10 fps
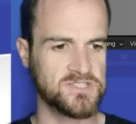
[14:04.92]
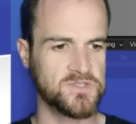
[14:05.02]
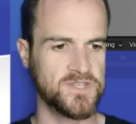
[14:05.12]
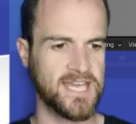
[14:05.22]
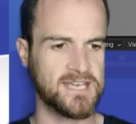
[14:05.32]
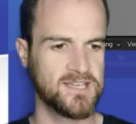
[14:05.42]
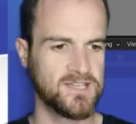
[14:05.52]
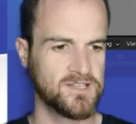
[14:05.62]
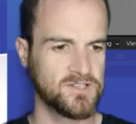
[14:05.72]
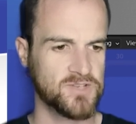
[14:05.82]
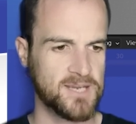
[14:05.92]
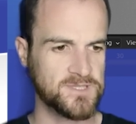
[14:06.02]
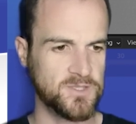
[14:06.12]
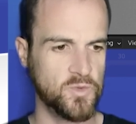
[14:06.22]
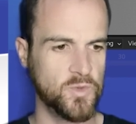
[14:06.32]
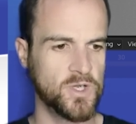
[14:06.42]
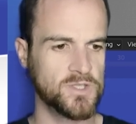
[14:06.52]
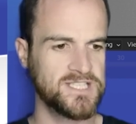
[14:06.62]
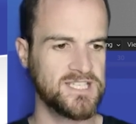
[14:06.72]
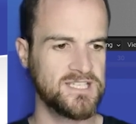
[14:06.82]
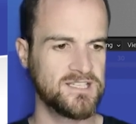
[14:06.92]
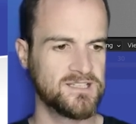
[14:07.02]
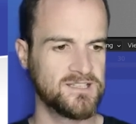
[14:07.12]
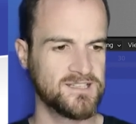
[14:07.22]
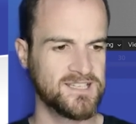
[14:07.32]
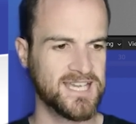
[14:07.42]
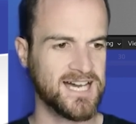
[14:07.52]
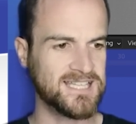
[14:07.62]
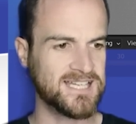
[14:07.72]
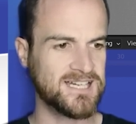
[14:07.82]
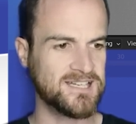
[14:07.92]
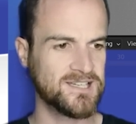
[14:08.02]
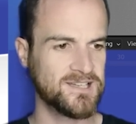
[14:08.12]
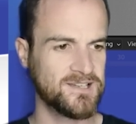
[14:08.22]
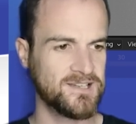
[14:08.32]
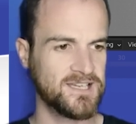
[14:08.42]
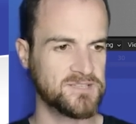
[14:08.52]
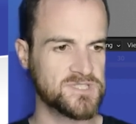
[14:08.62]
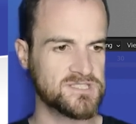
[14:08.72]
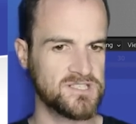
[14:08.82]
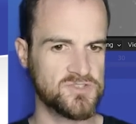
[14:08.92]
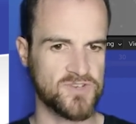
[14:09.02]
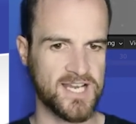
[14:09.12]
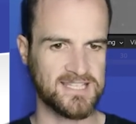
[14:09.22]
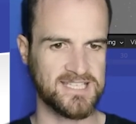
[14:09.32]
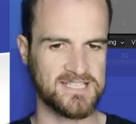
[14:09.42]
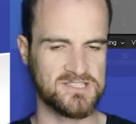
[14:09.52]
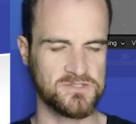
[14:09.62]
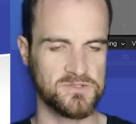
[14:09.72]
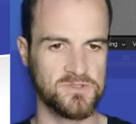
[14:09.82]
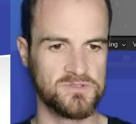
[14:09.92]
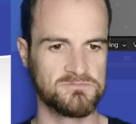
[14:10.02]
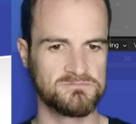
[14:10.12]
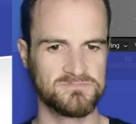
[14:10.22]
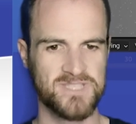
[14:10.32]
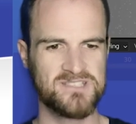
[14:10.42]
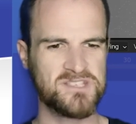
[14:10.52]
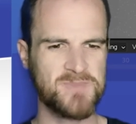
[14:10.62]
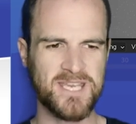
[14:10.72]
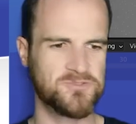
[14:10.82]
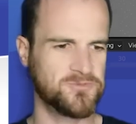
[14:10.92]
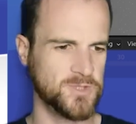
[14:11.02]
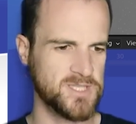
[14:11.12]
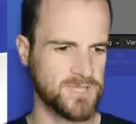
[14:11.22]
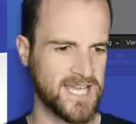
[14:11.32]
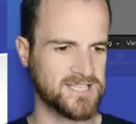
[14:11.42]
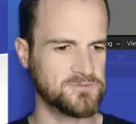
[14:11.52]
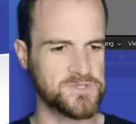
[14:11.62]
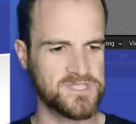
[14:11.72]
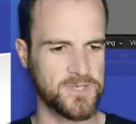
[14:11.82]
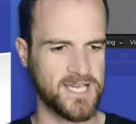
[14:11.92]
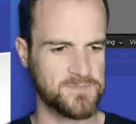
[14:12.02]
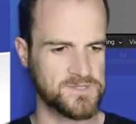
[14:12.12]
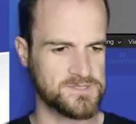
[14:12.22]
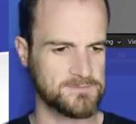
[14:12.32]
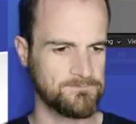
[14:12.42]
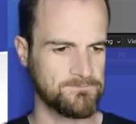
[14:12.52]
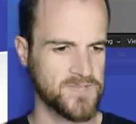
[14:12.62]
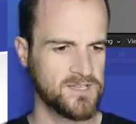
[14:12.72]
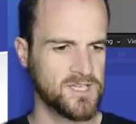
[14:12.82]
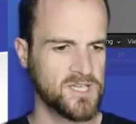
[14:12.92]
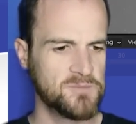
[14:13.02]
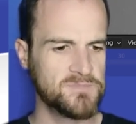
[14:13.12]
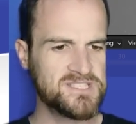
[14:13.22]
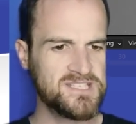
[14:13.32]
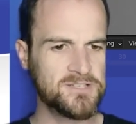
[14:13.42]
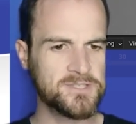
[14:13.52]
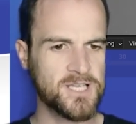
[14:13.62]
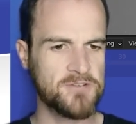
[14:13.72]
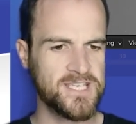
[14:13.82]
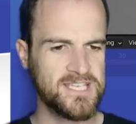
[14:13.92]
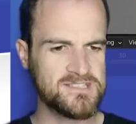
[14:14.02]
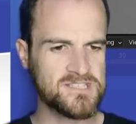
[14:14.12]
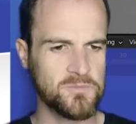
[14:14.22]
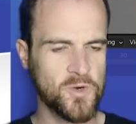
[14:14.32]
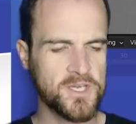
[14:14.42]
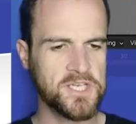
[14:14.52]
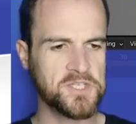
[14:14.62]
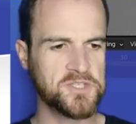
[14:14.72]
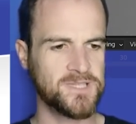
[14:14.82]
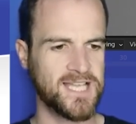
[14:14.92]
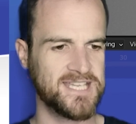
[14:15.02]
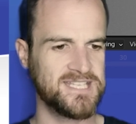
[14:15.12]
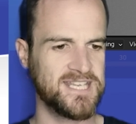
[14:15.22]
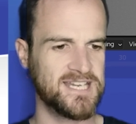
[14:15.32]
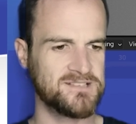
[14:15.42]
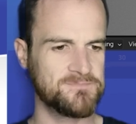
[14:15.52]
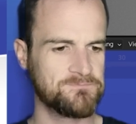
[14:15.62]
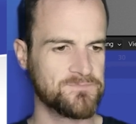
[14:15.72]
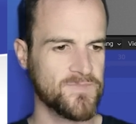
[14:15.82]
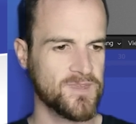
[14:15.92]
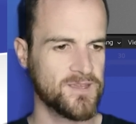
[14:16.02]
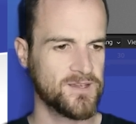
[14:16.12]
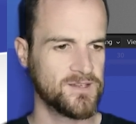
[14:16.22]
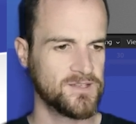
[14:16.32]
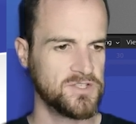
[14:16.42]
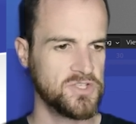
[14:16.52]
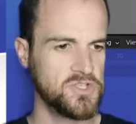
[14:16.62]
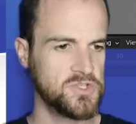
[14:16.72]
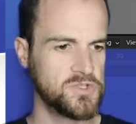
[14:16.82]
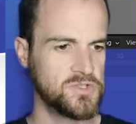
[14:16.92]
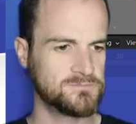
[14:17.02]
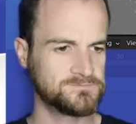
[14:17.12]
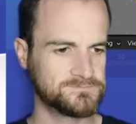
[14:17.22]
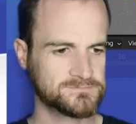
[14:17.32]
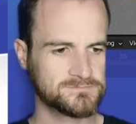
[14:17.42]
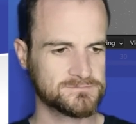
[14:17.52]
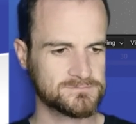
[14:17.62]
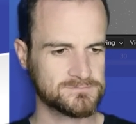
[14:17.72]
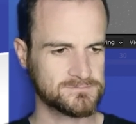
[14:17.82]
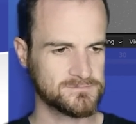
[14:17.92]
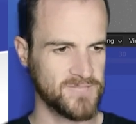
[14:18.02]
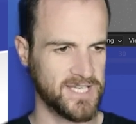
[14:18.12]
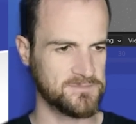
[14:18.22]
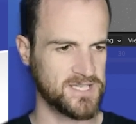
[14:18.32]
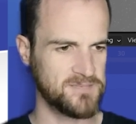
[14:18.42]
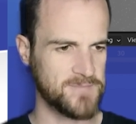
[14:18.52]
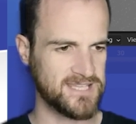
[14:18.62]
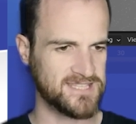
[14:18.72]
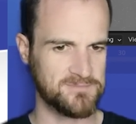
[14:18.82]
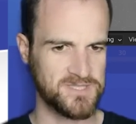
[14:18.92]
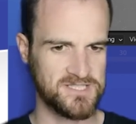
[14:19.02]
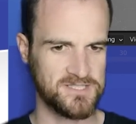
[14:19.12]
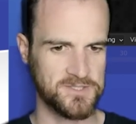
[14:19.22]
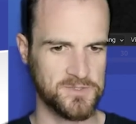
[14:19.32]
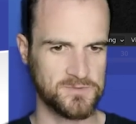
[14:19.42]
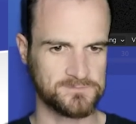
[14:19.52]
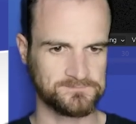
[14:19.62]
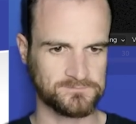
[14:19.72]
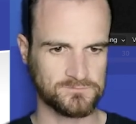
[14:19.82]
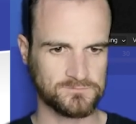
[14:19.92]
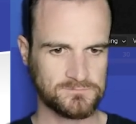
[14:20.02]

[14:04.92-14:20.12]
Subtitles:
you how to do that. Grab your little world here, color, and I'm just going to drag that to, let's just make it fully black and we'll see what happens. Material over here, so I'm working on the plane now. New, and I'm going to make that material